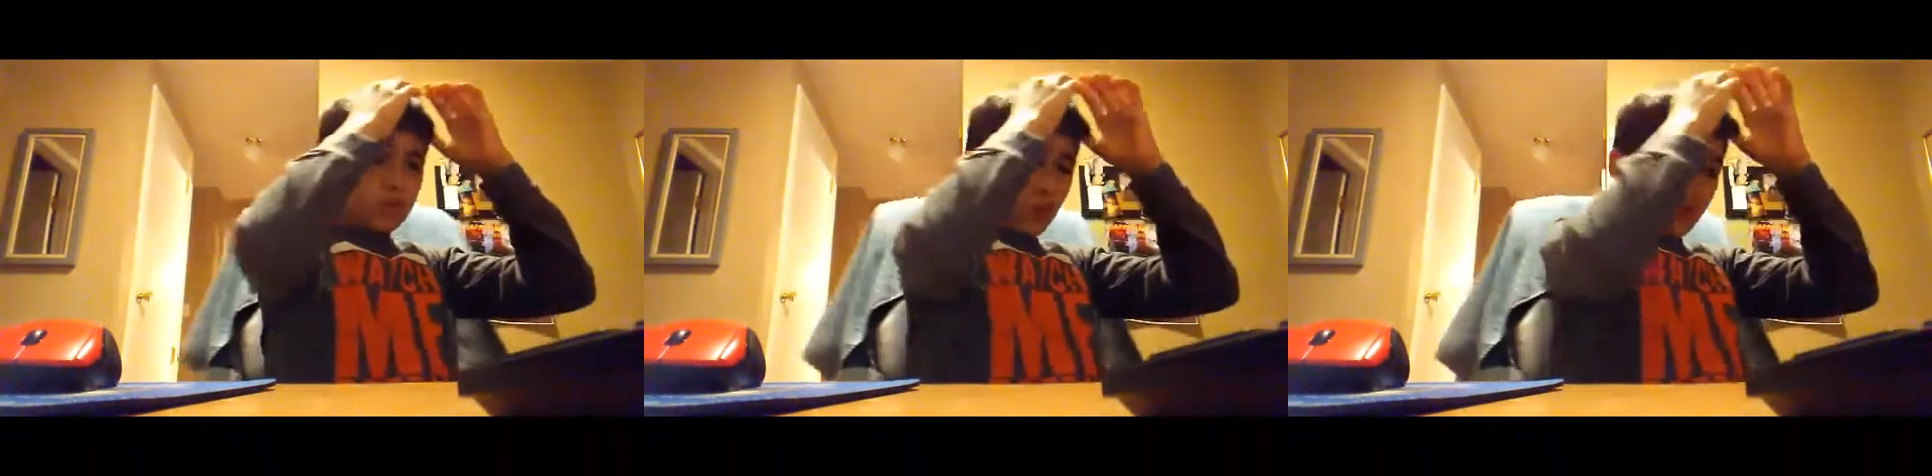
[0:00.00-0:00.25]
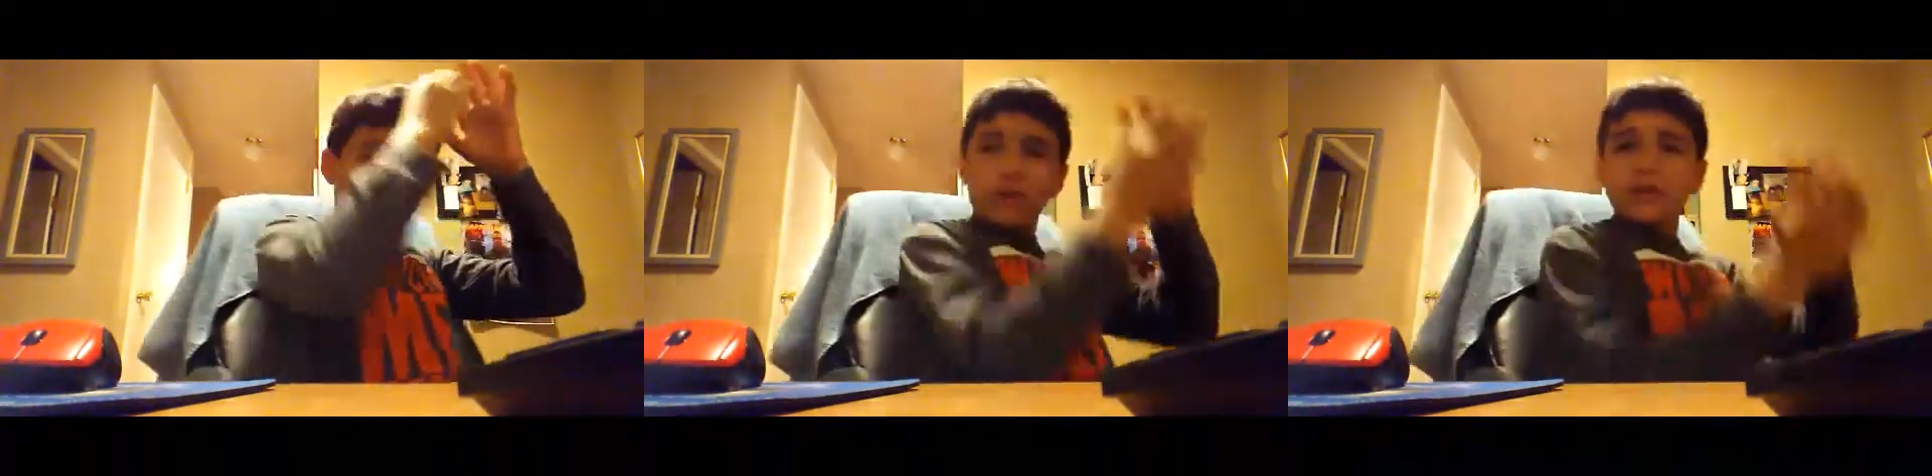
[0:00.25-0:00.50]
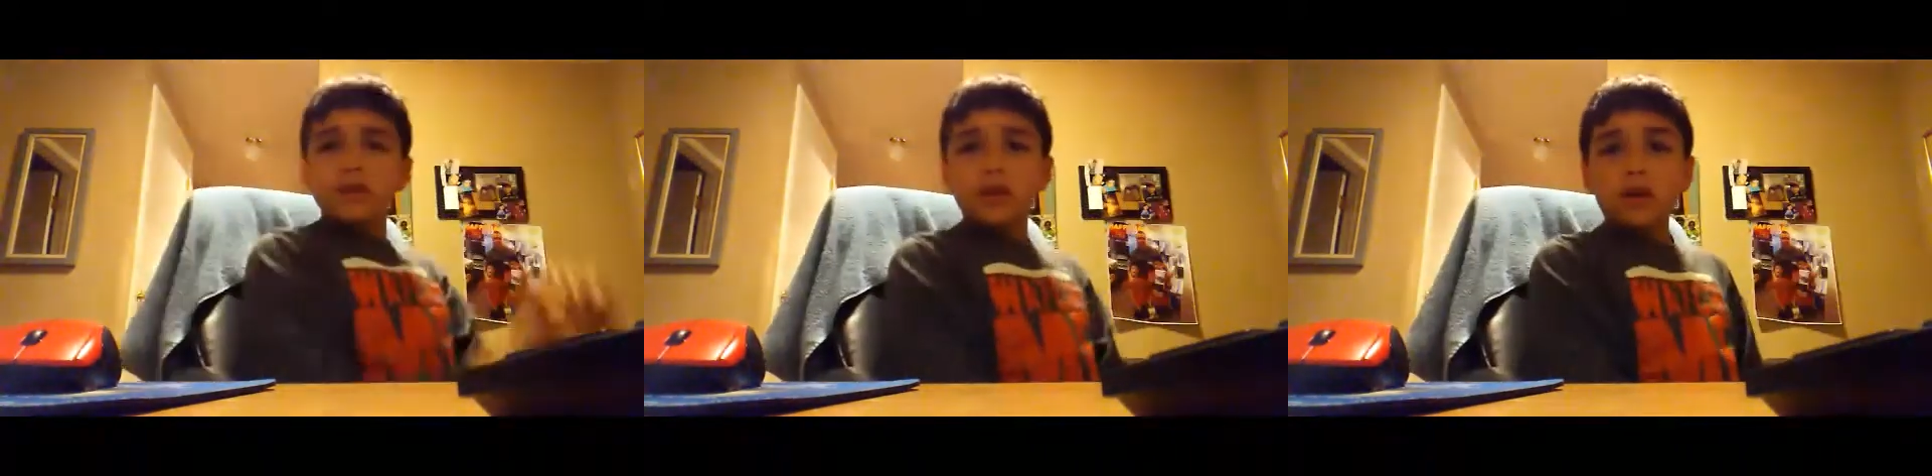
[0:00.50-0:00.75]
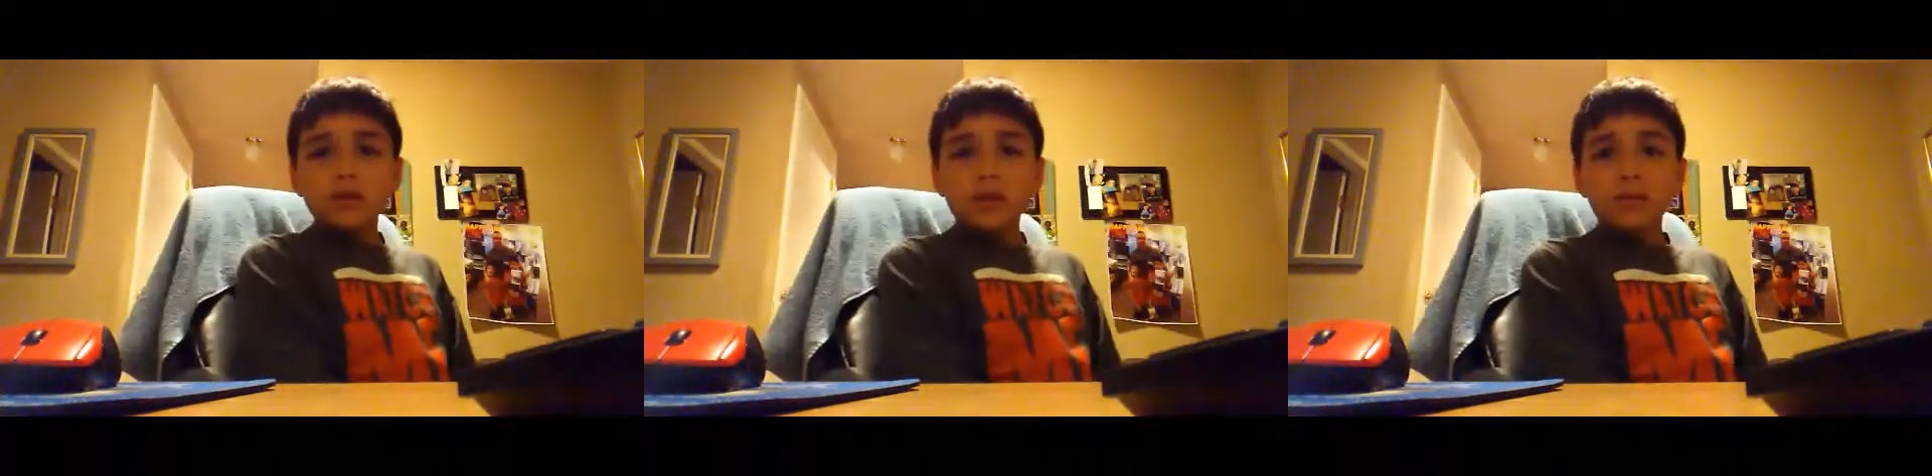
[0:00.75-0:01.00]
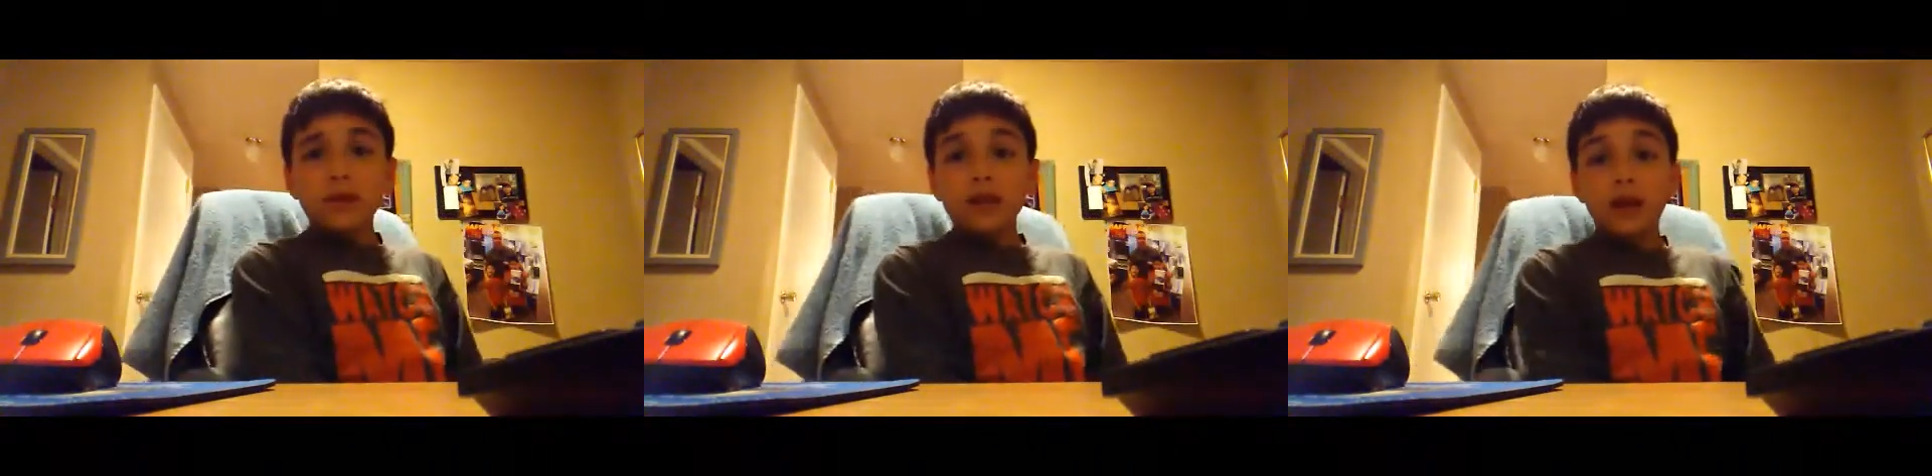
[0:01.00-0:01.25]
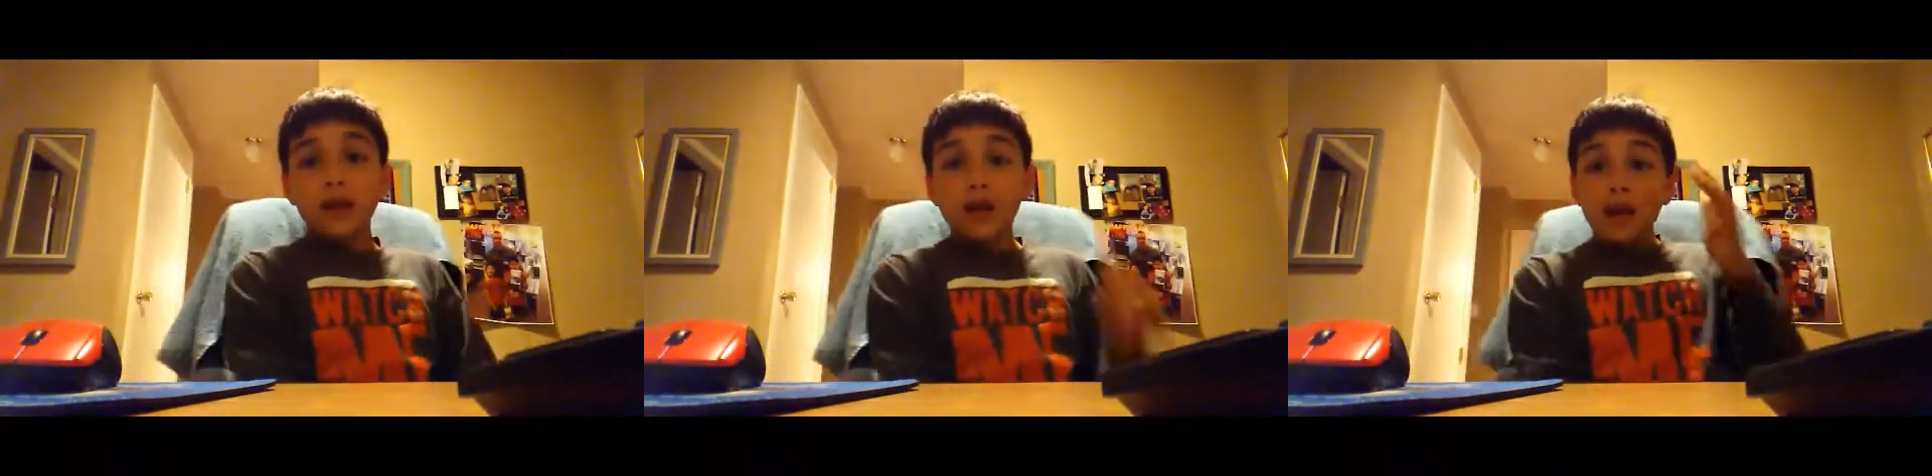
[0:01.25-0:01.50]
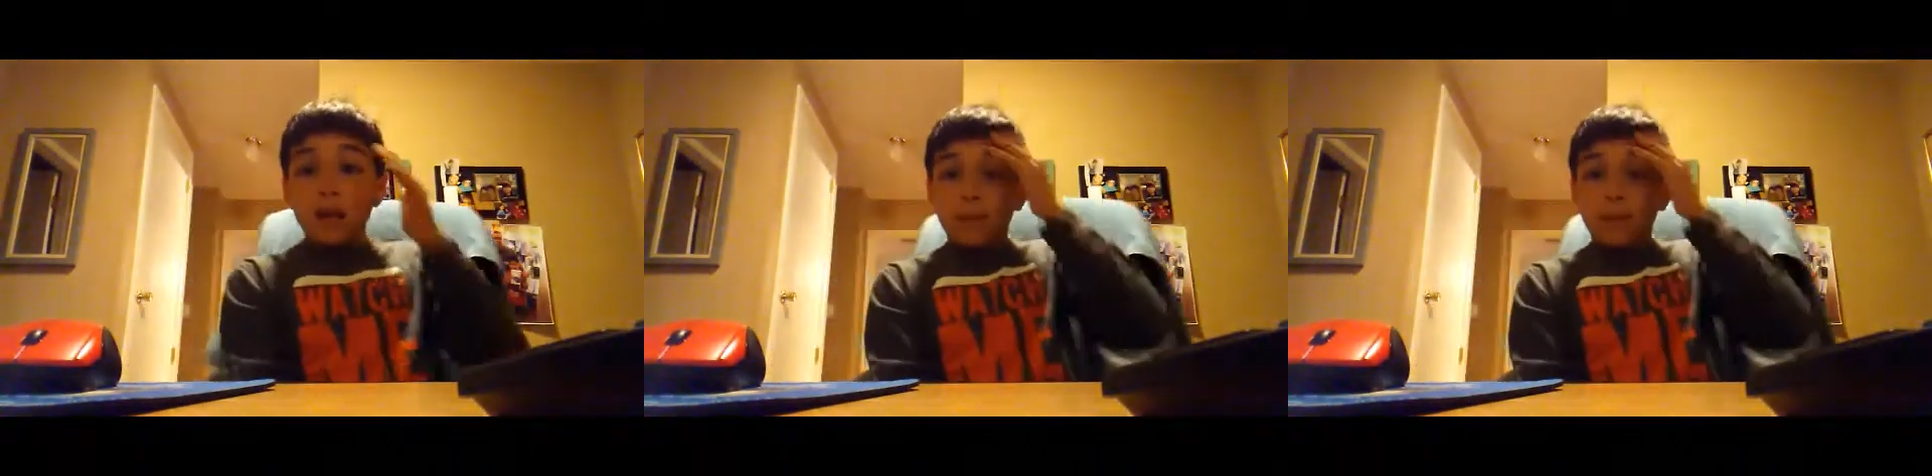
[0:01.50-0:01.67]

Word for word: three weeks ago or something like that.